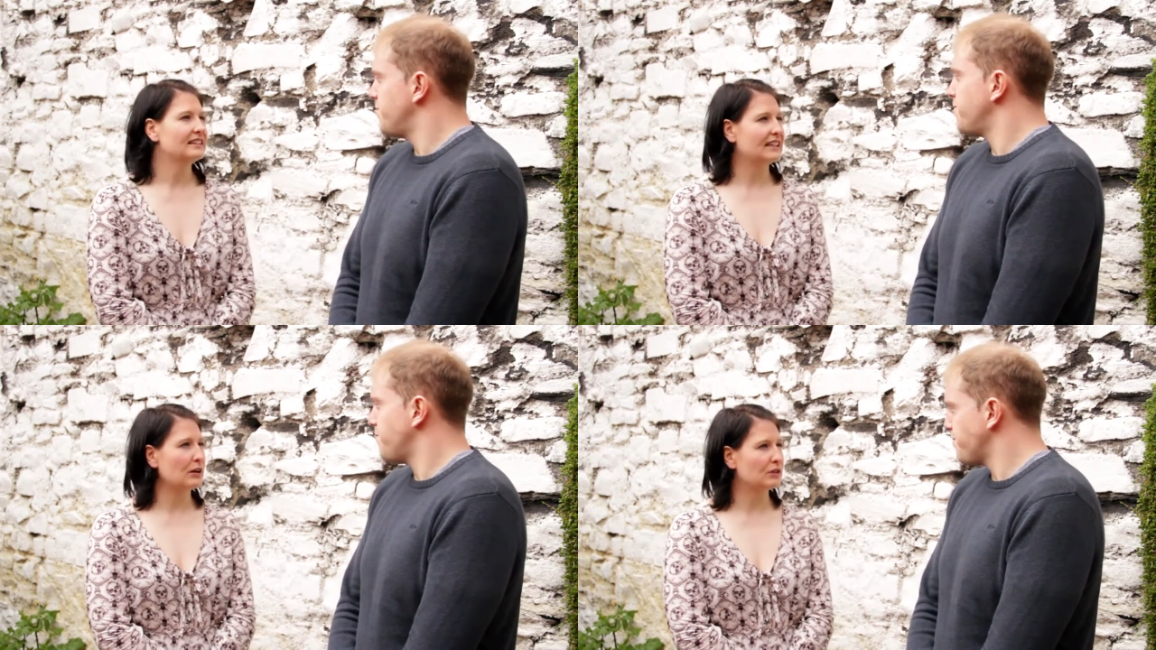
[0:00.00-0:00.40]

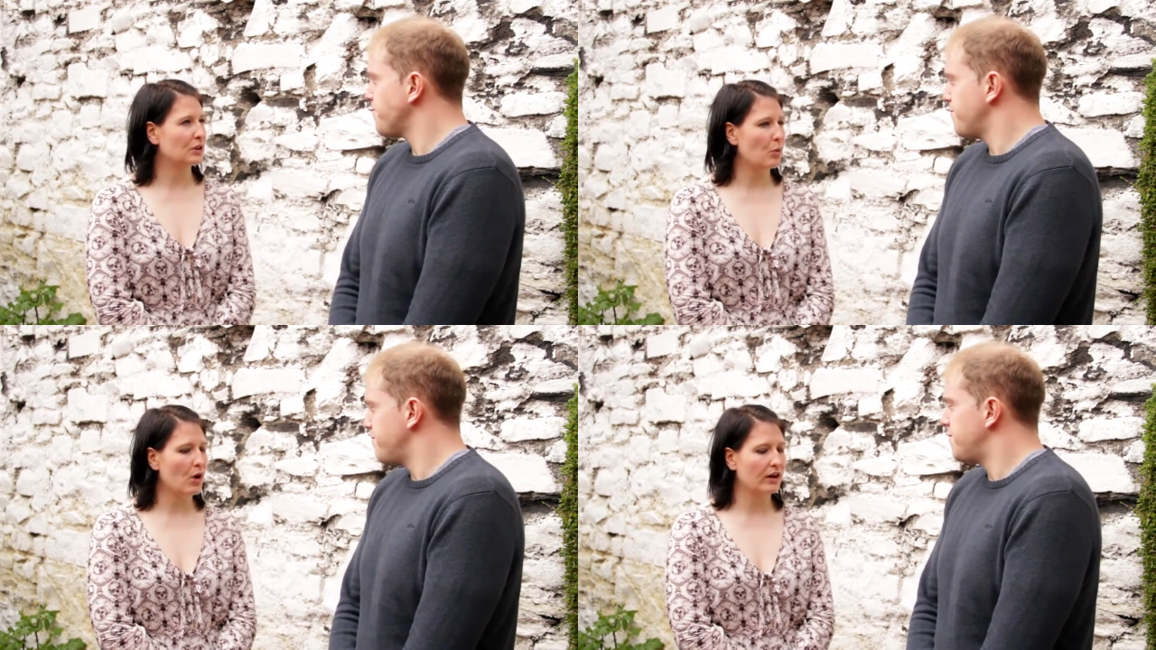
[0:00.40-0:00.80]
Speaker 1: down to
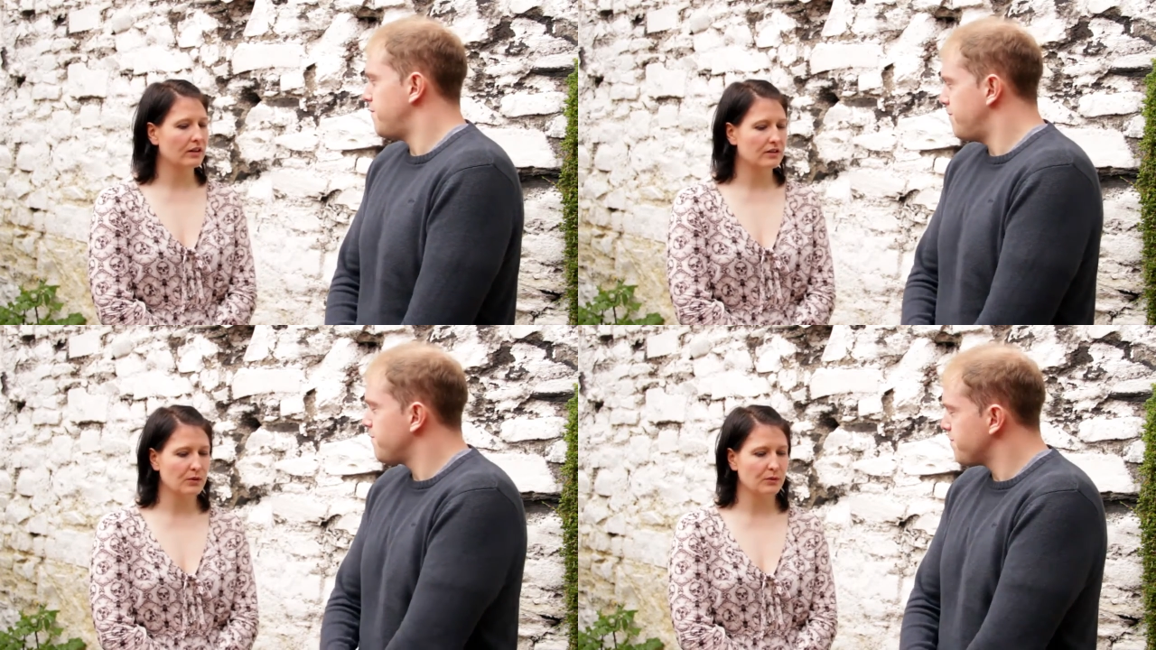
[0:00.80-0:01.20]
the wire.
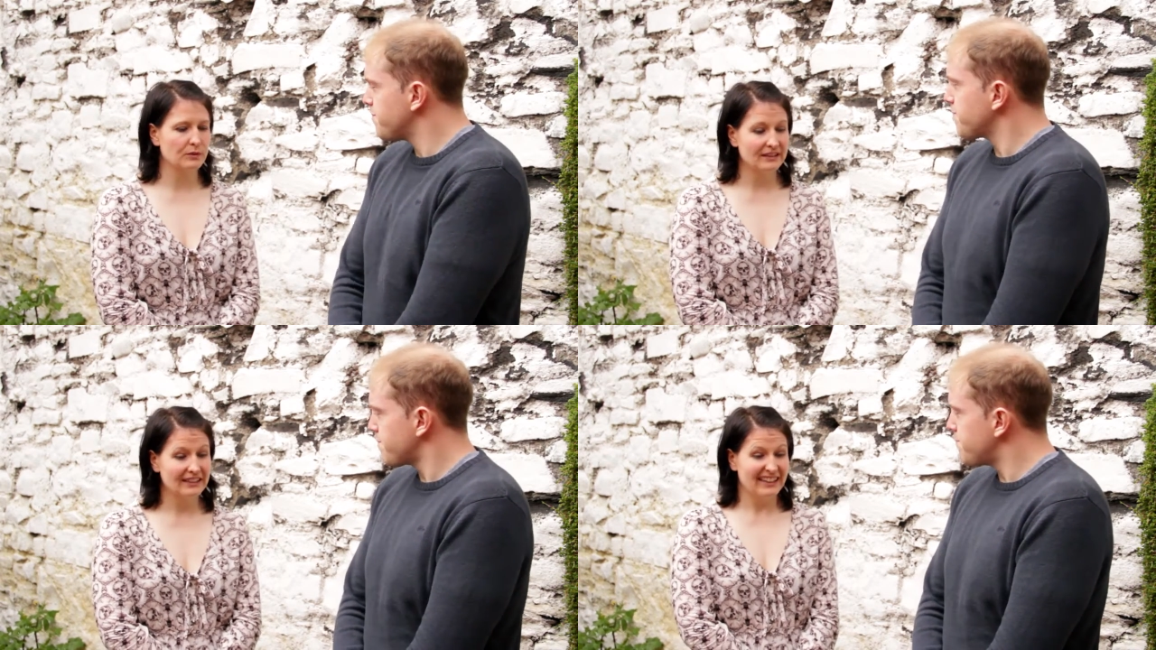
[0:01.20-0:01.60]
So,
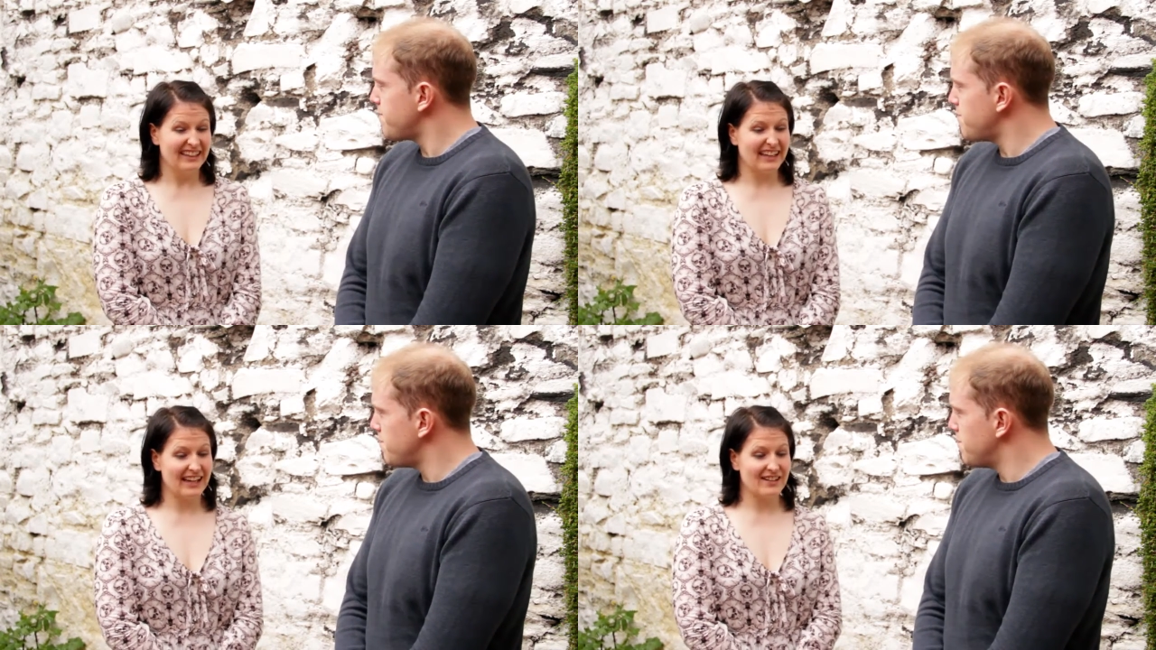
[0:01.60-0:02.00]

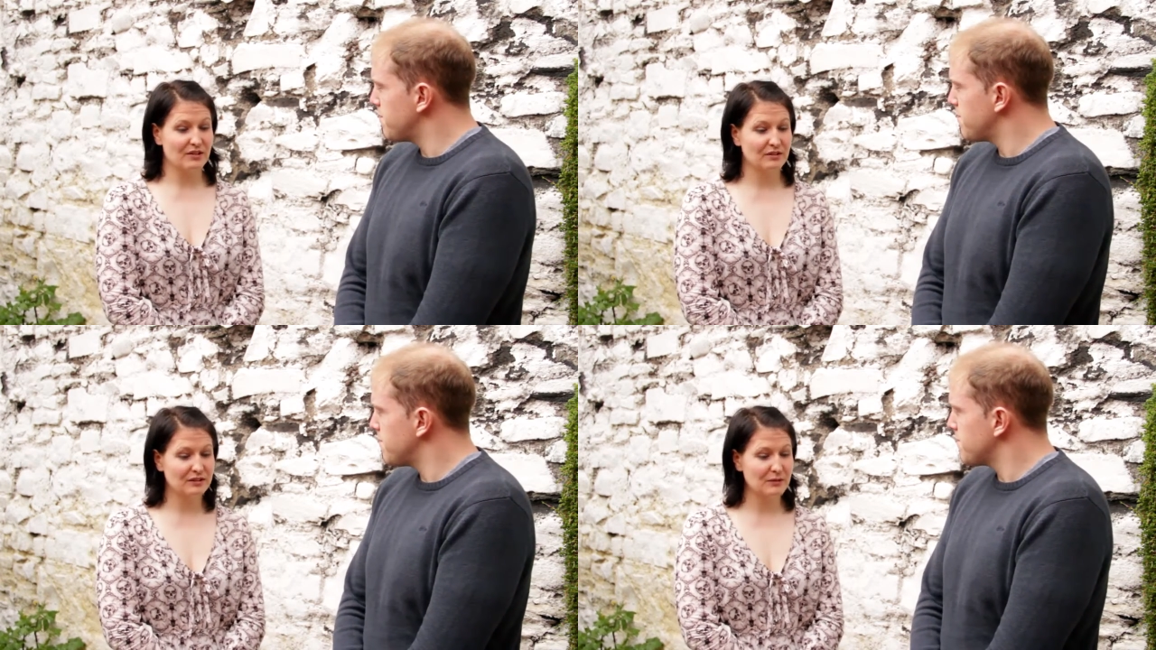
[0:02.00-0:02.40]
yeah.
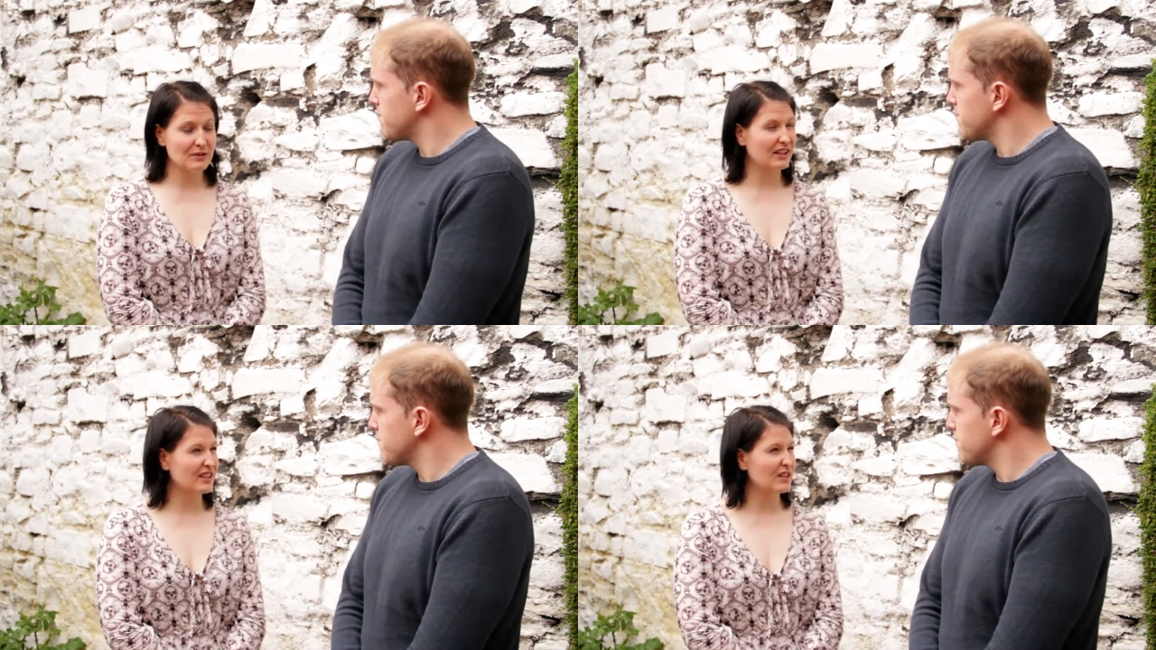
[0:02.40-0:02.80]
So there
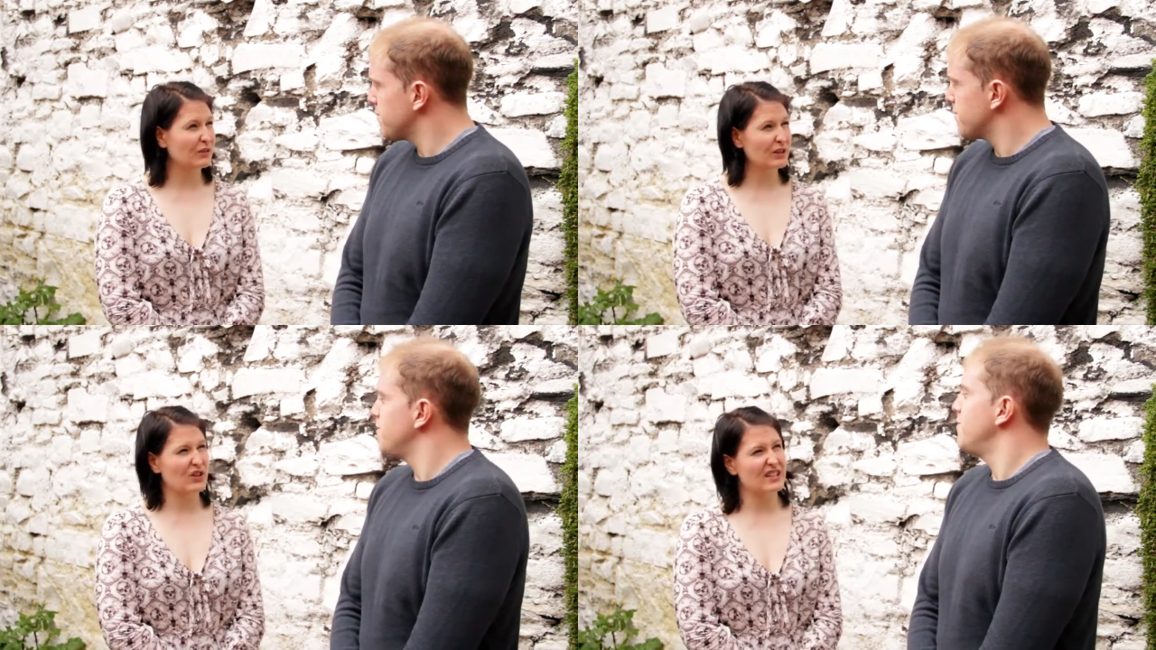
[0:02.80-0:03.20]
was lots of
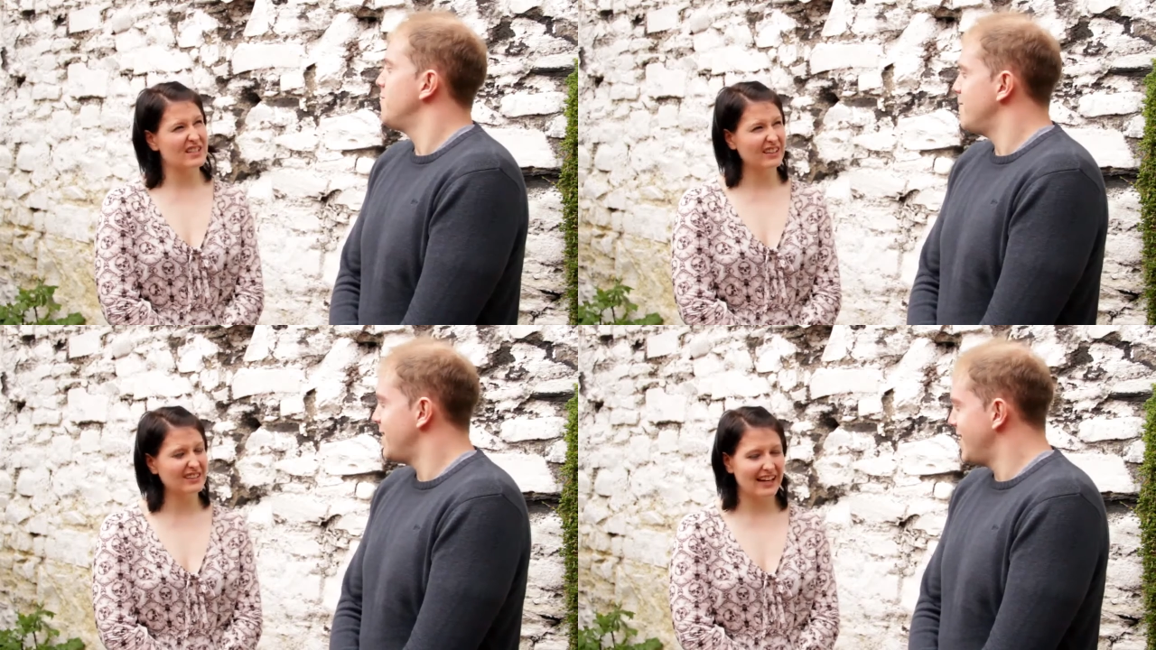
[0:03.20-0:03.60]
lovely treats
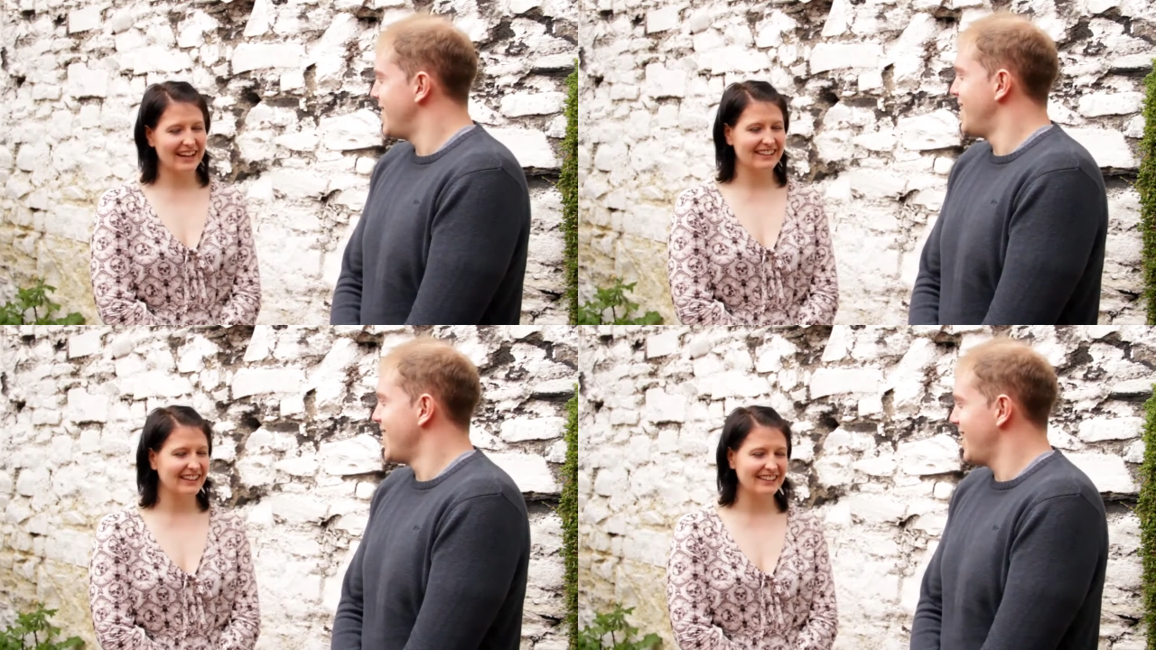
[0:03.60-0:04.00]
here
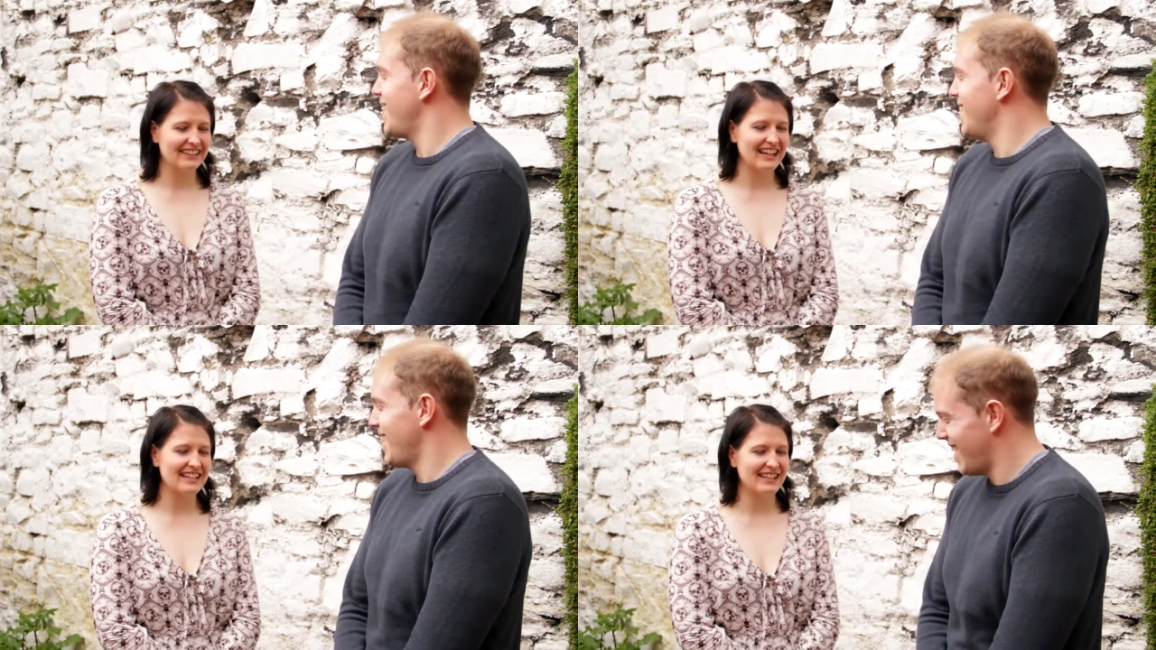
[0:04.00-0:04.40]
today that I
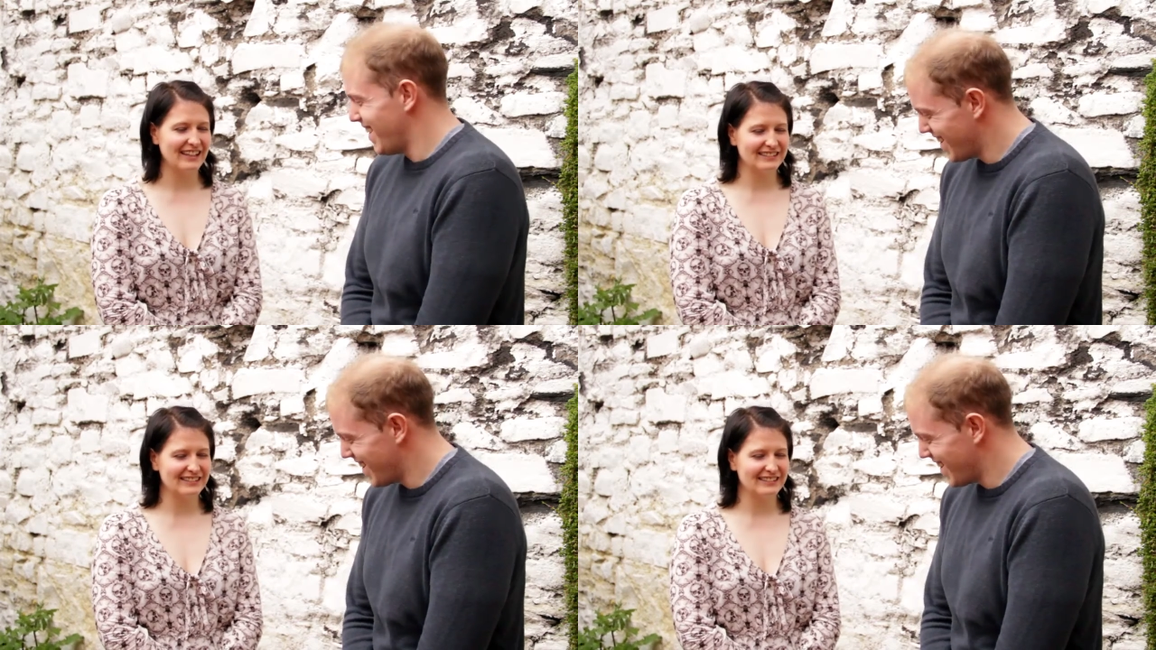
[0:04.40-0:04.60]
didn't get to